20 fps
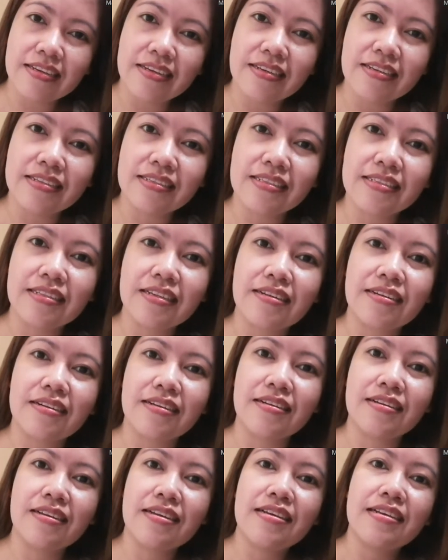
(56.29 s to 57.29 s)
It's
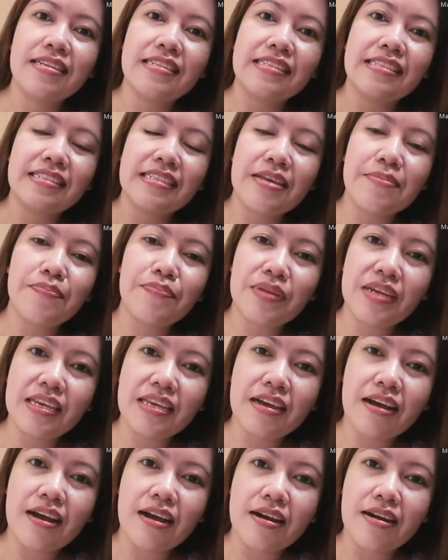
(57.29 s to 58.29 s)

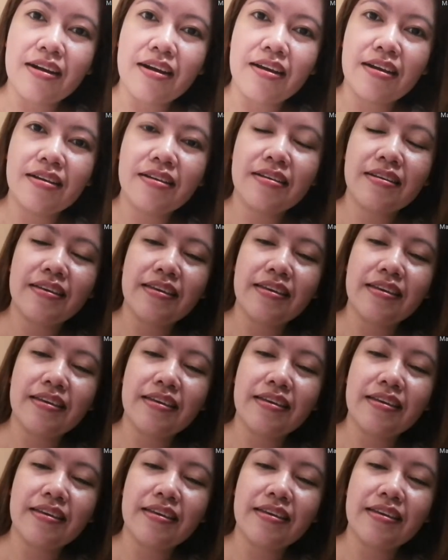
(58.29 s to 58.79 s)
Simply Ara.